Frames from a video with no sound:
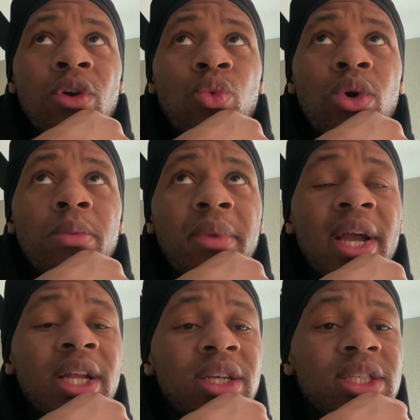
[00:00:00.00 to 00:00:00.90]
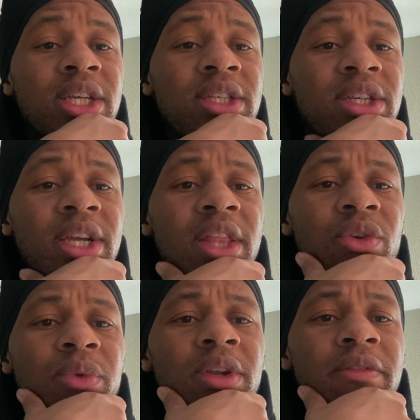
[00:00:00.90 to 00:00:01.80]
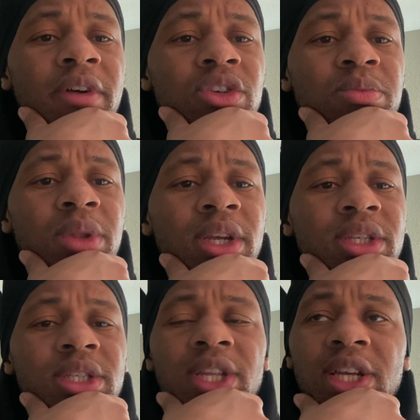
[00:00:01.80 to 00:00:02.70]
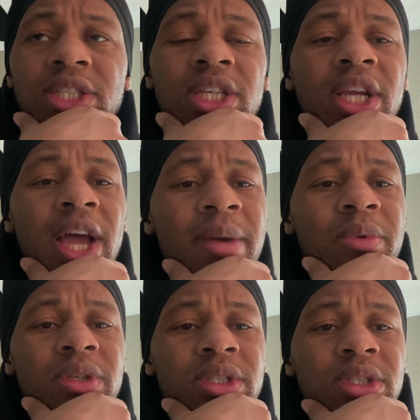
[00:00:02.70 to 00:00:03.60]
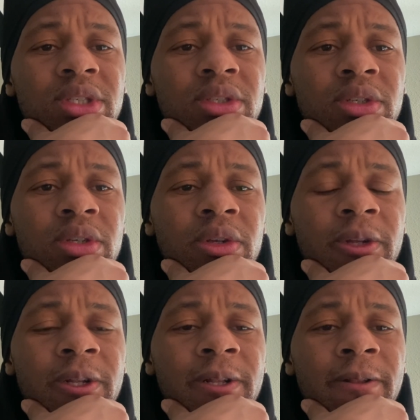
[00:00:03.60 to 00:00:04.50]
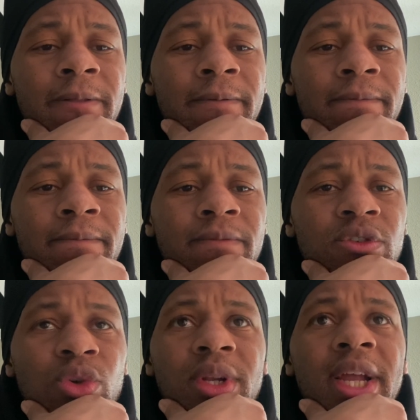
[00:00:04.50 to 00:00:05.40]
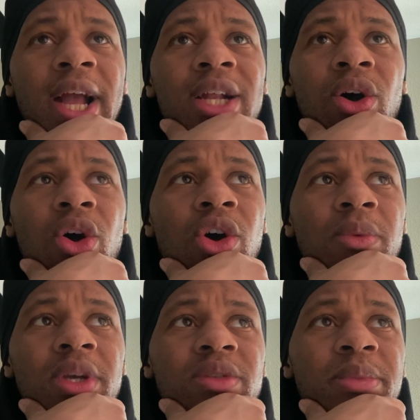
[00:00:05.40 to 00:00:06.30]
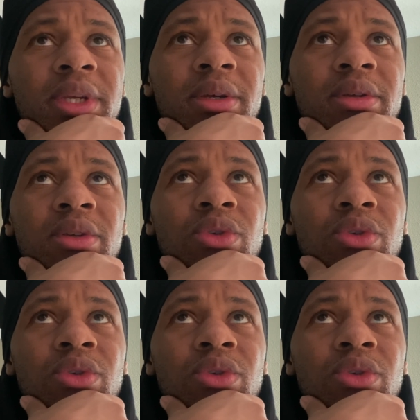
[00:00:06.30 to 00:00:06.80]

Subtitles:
what made us get together in the first place. That shit happens. So it ain't gotta always be a